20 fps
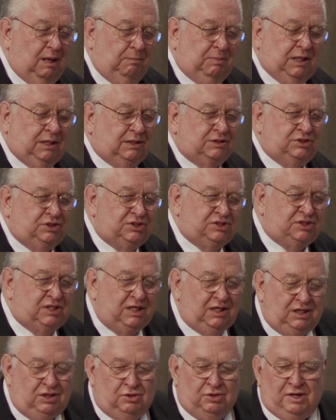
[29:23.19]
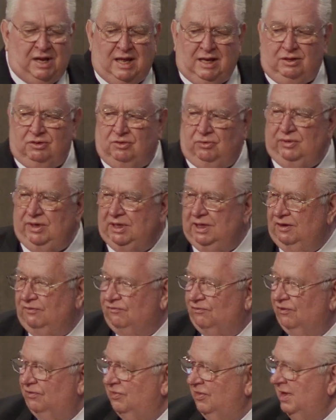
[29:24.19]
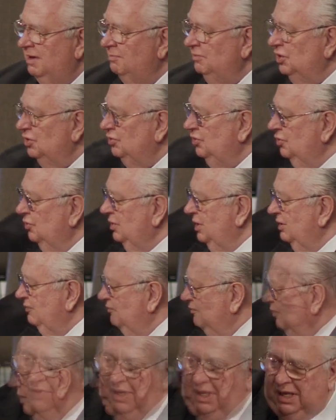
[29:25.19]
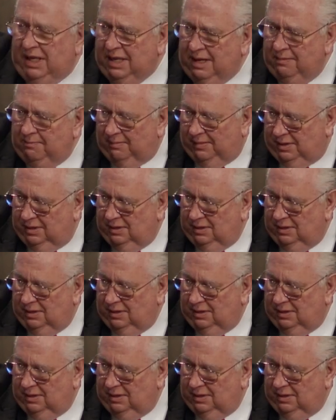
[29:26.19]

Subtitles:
Because you see, you're not doing it for them, you're doing it for him.